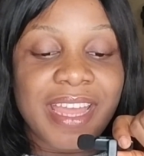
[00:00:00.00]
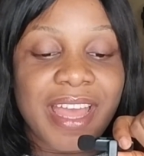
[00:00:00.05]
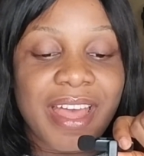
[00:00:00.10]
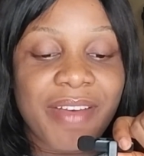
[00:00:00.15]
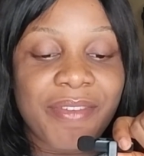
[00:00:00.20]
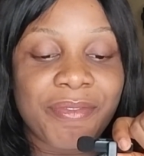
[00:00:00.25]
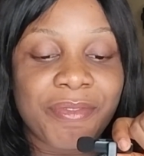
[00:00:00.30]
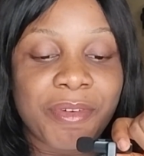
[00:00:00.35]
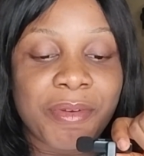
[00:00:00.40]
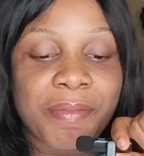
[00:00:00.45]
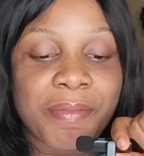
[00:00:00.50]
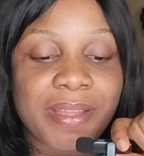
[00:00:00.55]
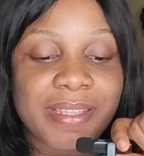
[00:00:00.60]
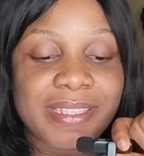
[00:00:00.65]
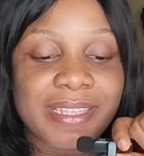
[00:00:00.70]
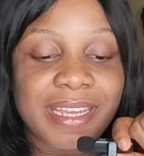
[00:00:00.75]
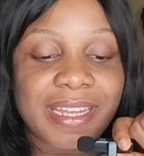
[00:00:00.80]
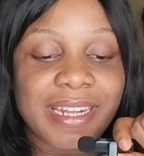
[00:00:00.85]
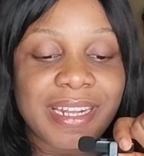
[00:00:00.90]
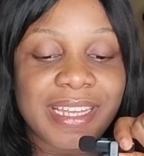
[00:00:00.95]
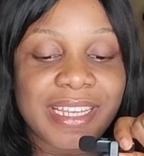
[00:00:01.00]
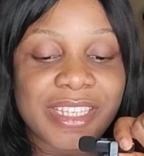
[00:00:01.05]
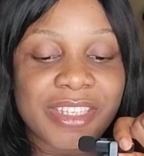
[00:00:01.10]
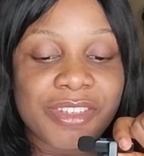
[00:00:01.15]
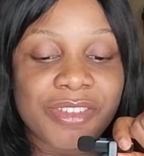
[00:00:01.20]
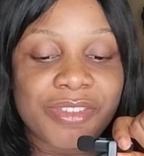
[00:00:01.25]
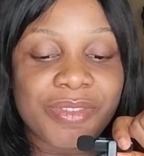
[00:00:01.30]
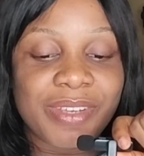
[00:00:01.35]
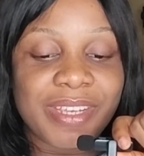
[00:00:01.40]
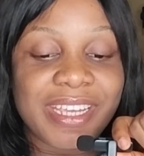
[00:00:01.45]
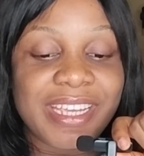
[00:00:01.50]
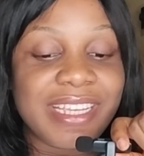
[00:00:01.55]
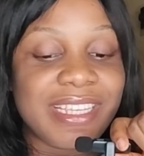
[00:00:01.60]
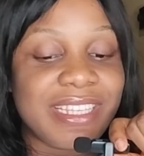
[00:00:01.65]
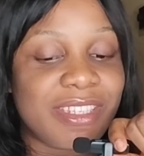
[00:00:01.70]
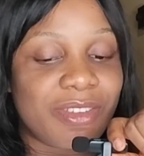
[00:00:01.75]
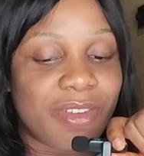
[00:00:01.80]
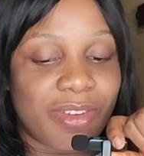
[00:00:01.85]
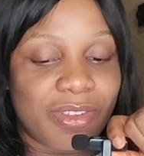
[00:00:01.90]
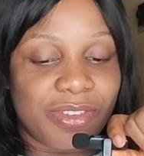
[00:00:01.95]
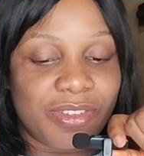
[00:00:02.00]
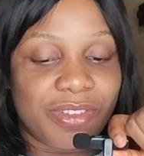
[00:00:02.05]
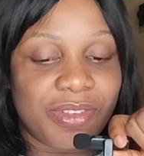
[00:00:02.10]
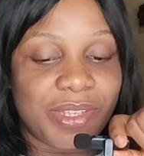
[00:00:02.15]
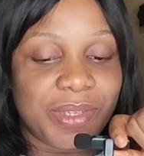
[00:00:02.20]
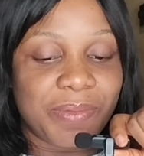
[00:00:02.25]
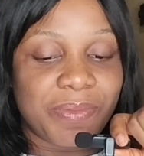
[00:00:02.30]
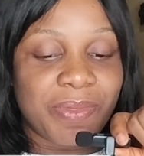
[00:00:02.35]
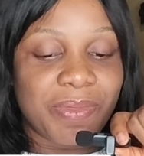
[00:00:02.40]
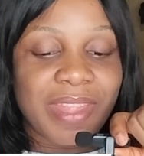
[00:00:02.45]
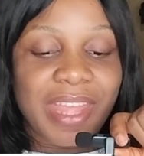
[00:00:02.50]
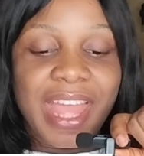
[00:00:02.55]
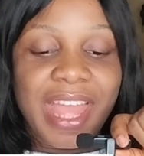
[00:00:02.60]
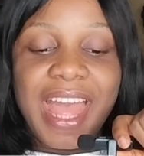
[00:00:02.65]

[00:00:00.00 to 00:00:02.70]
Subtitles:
have formatted history in his country.